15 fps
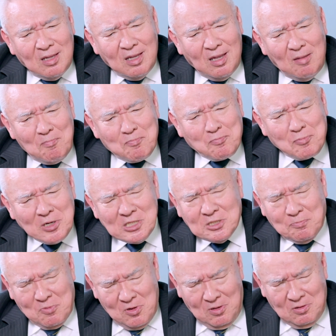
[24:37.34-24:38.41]
in
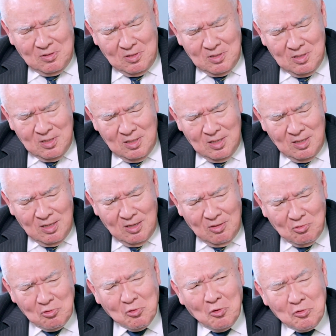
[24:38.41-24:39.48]
principle,
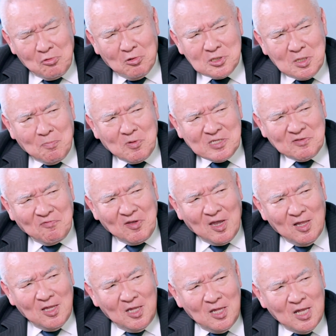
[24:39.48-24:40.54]
who controls the Pacific
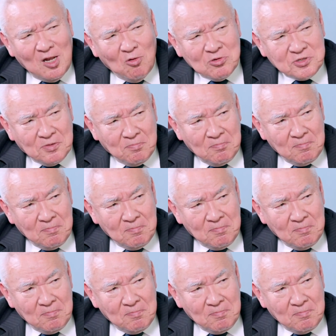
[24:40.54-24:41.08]
and Indian Ocean?